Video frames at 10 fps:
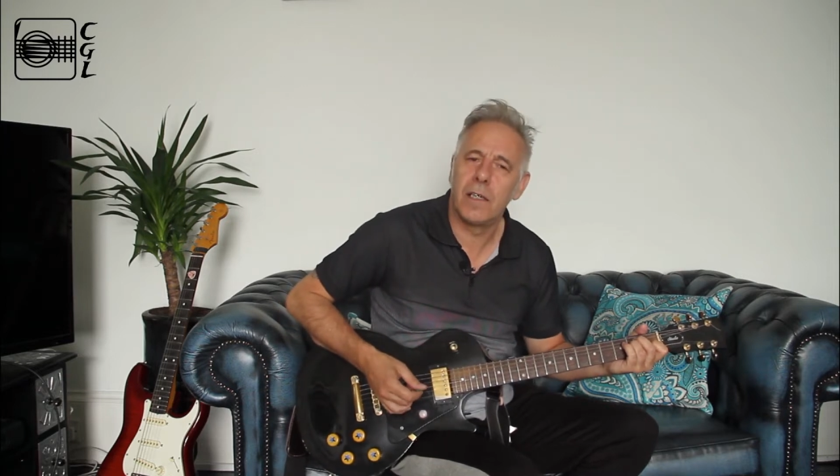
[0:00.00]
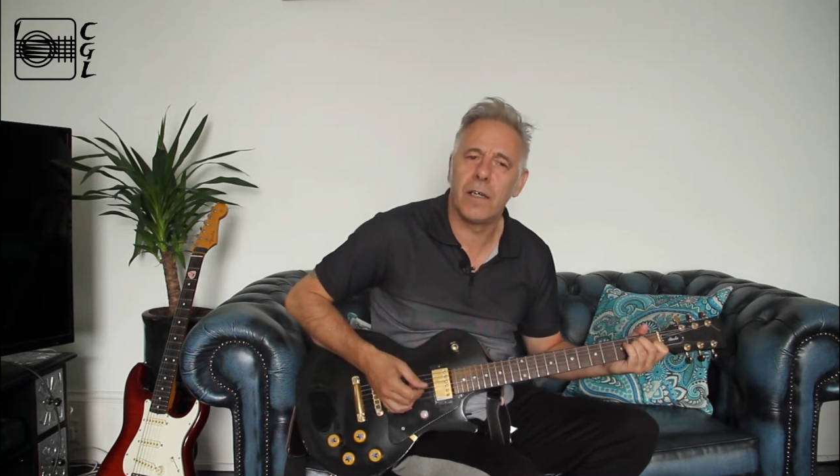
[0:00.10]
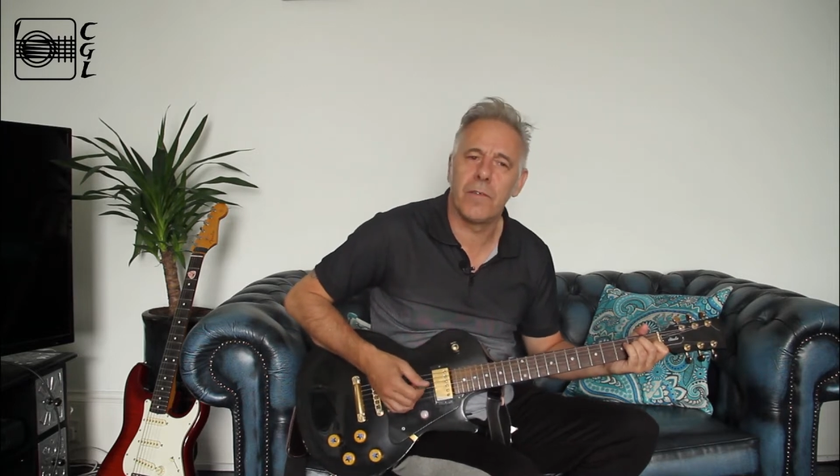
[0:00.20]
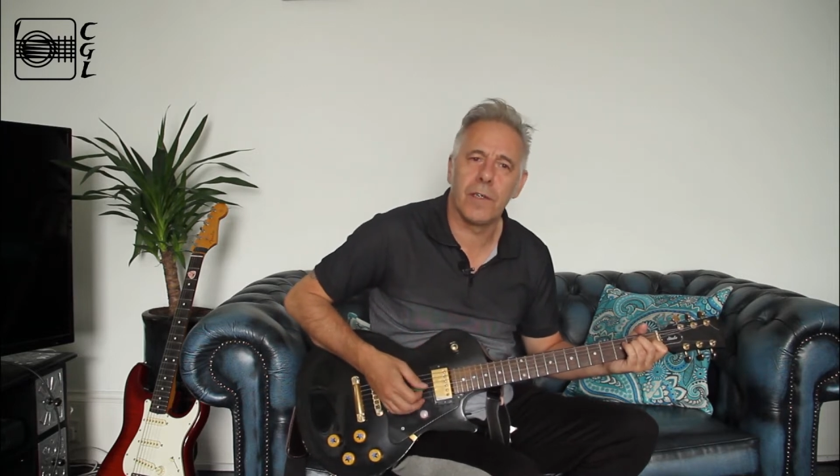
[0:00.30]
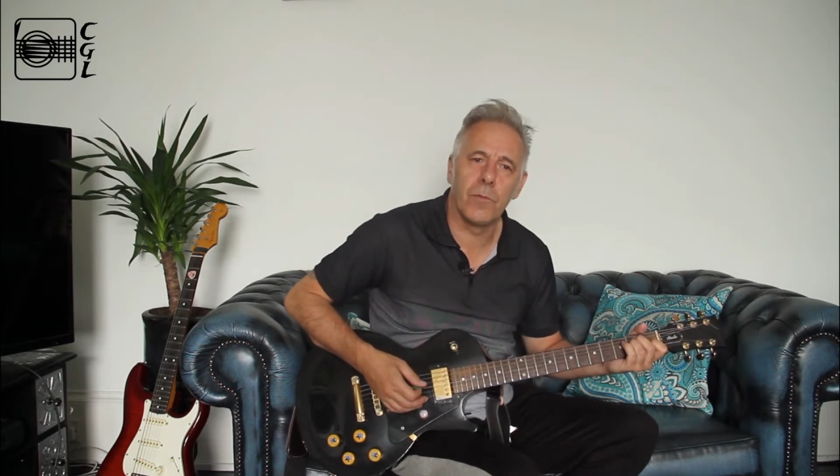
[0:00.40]

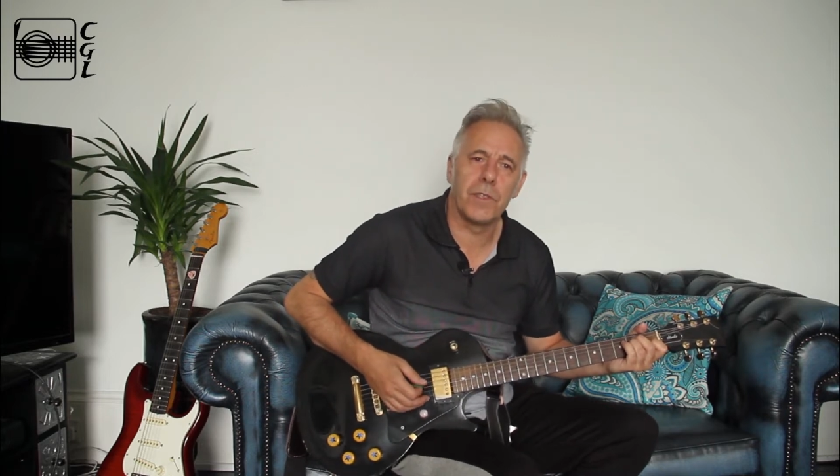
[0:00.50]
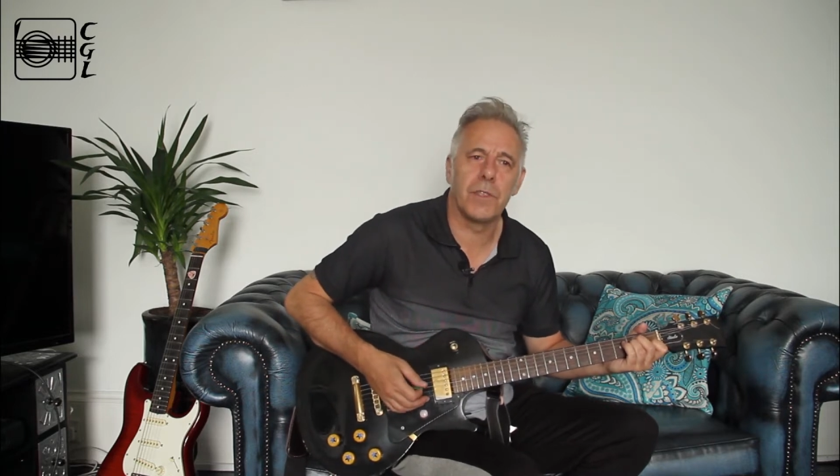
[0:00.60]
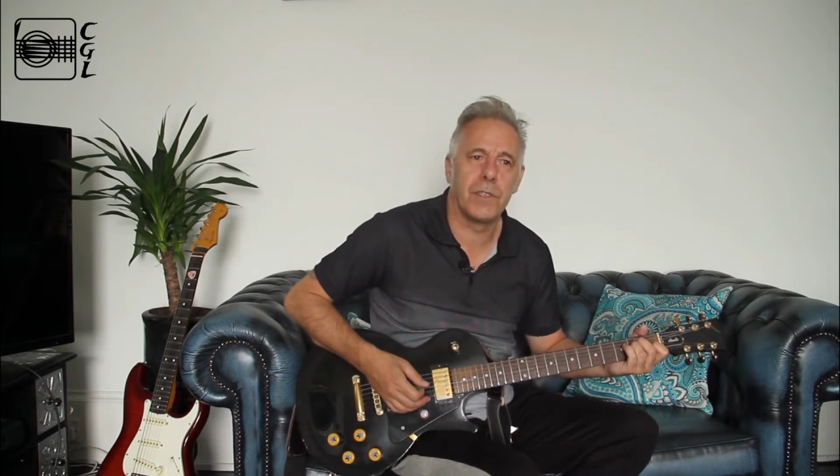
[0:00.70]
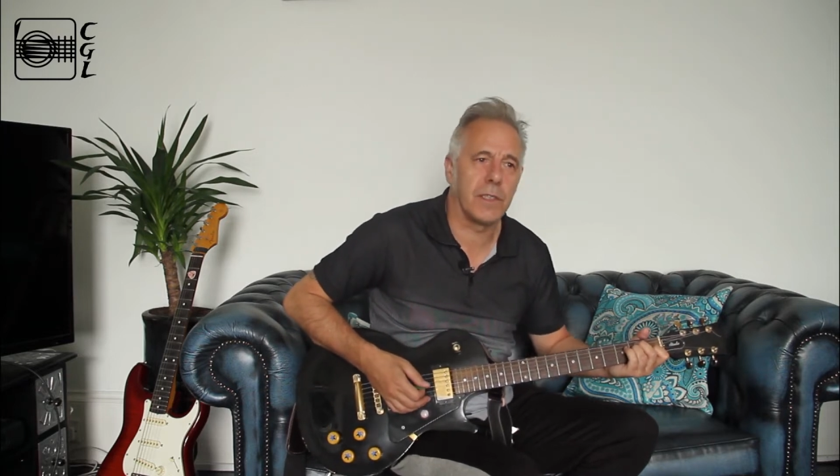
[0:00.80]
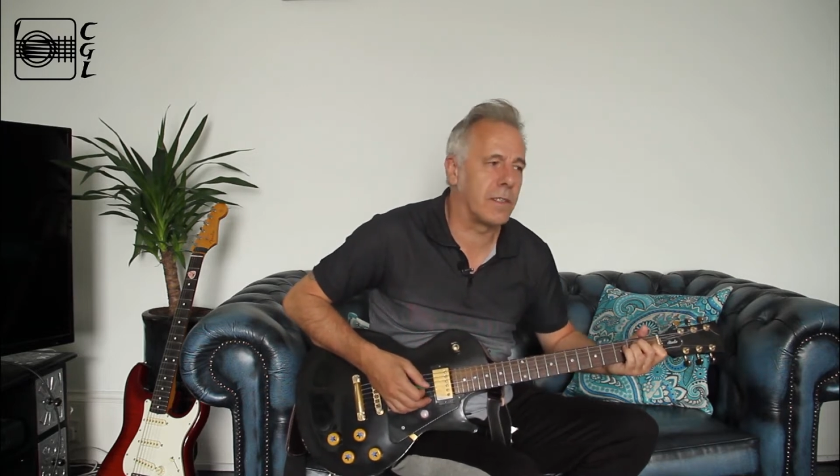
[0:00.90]
kind of thing,
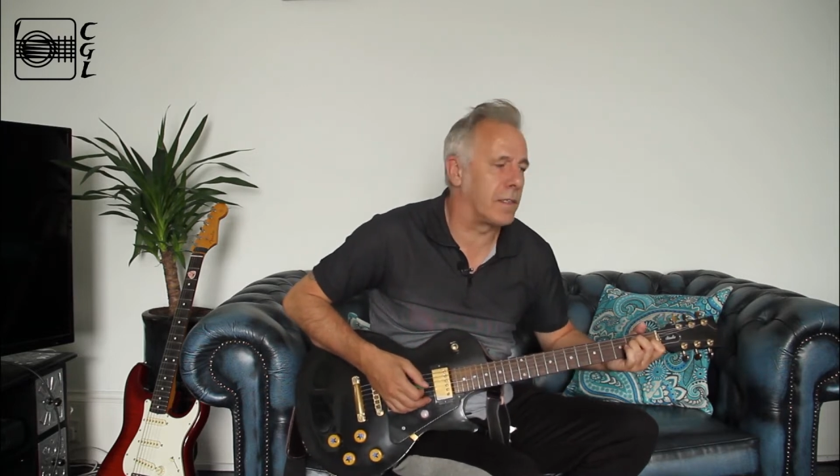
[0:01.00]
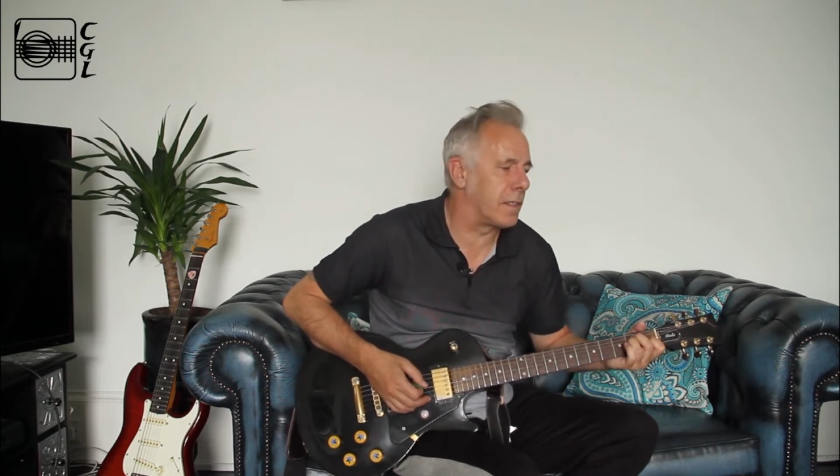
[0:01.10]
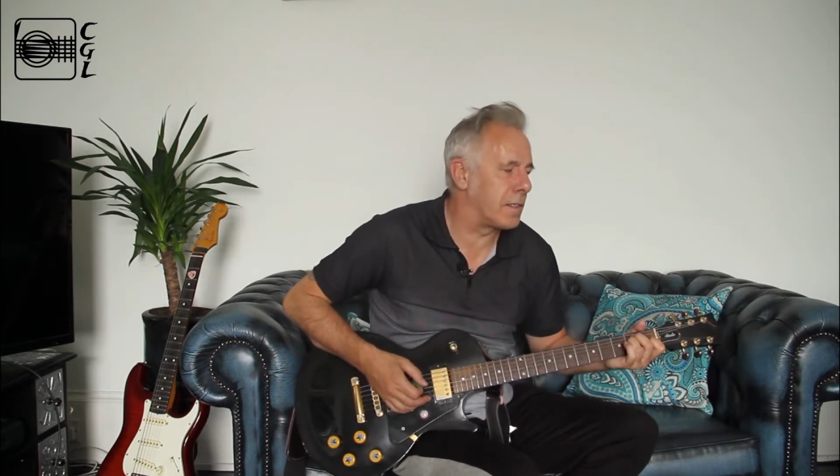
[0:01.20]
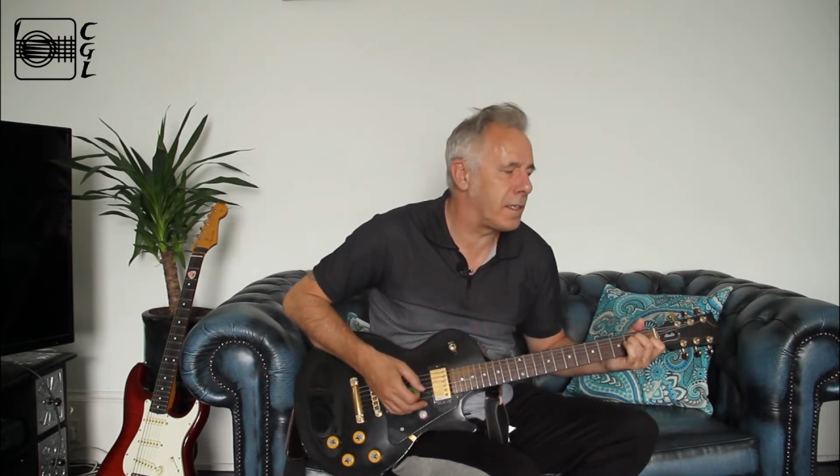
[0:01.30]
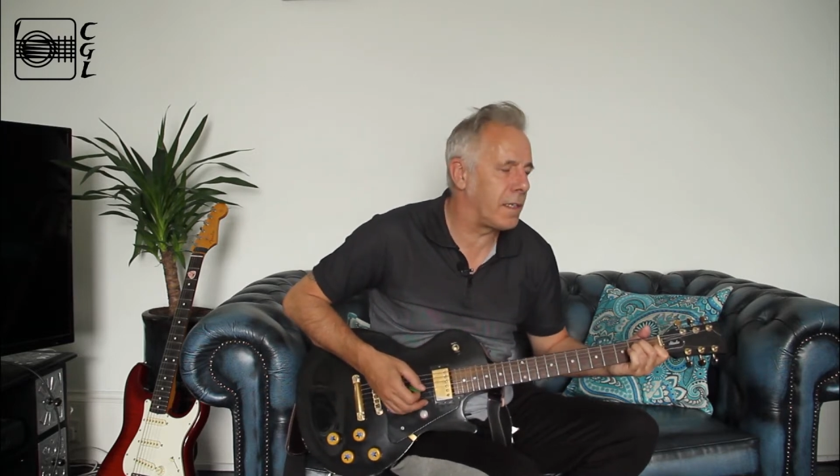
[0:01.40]
which just
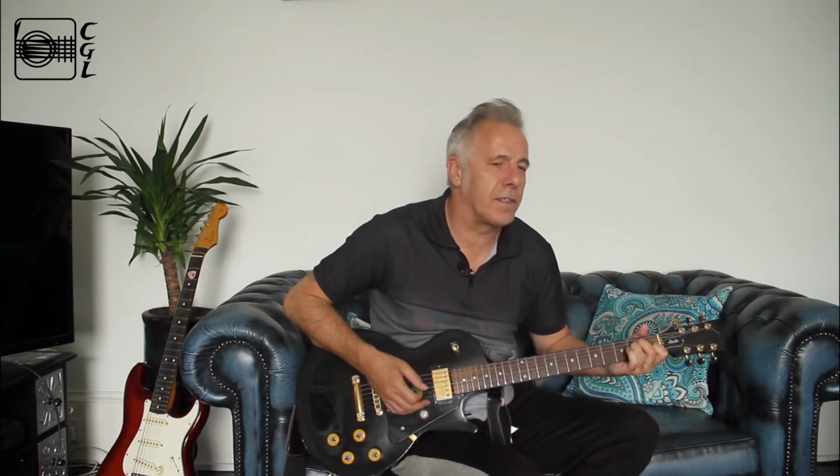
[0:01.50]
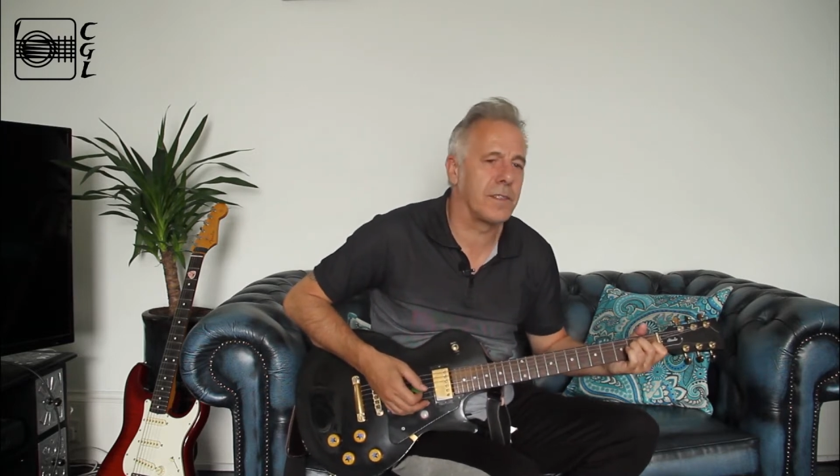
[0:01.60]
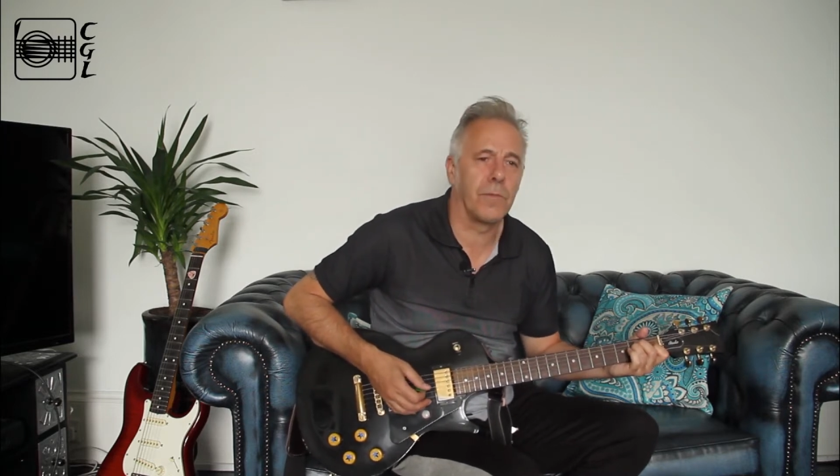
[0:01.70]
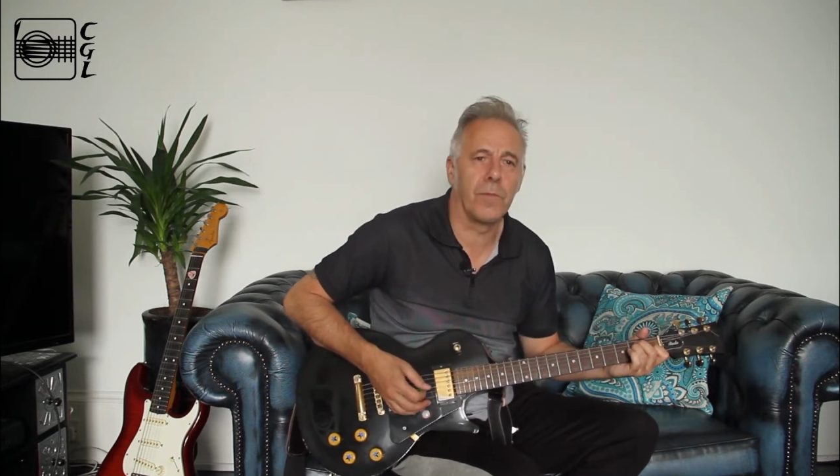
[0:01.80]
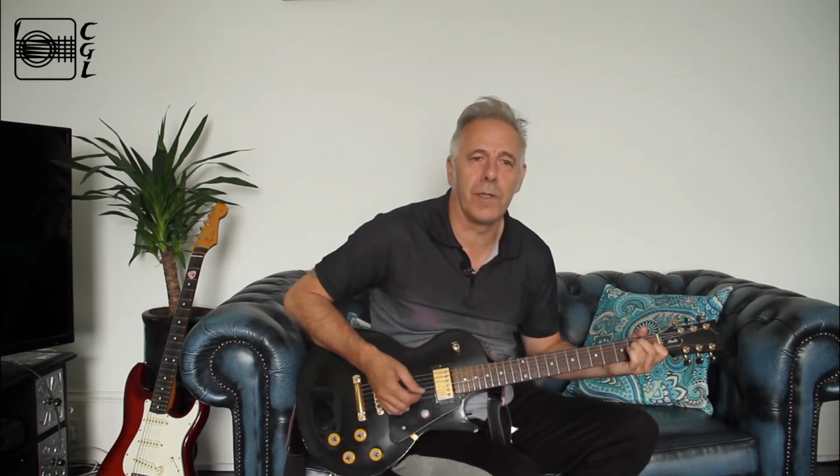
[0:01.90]
did exactly
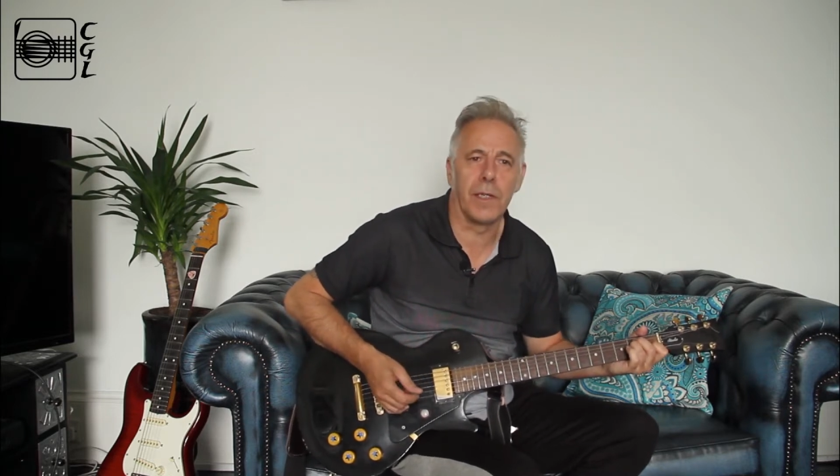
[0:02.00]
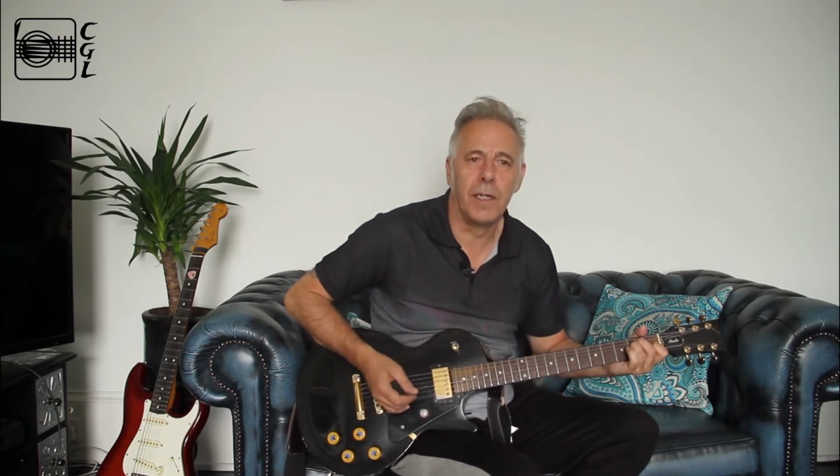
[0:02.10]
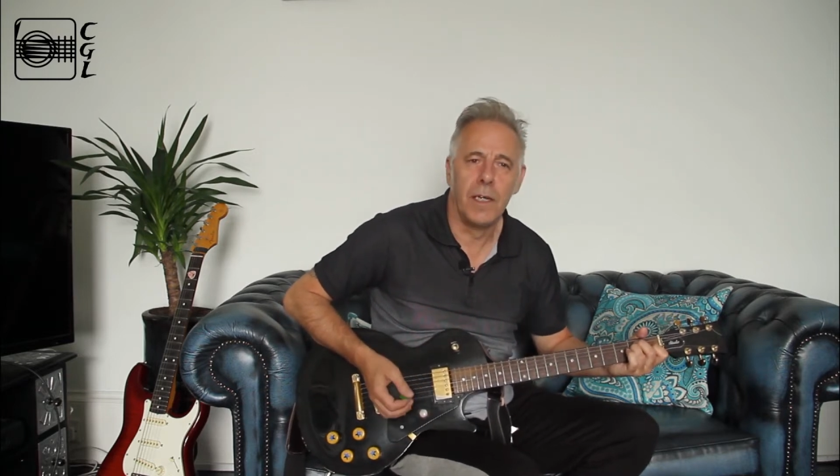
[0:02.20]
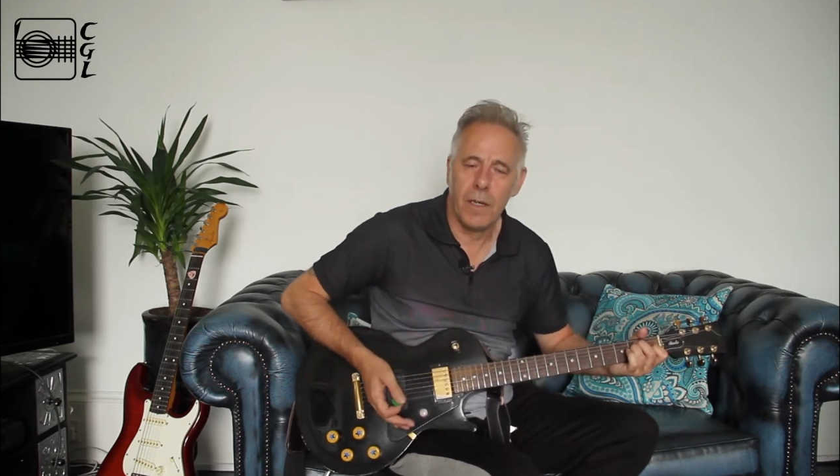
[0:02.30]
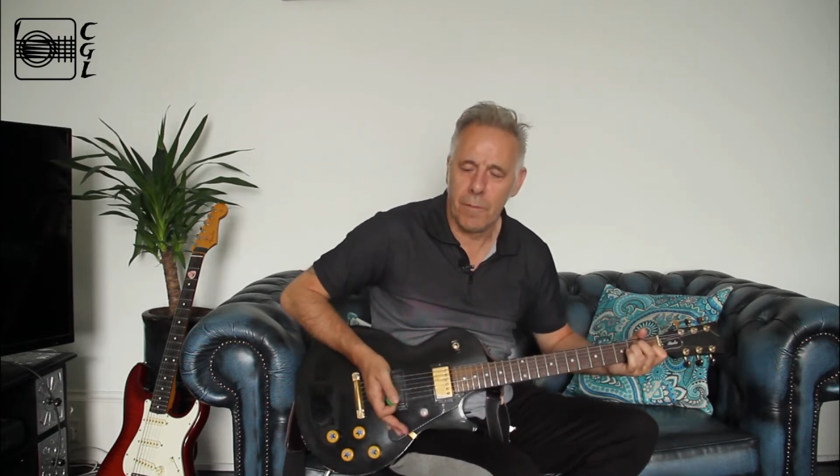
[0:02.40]
the same thing,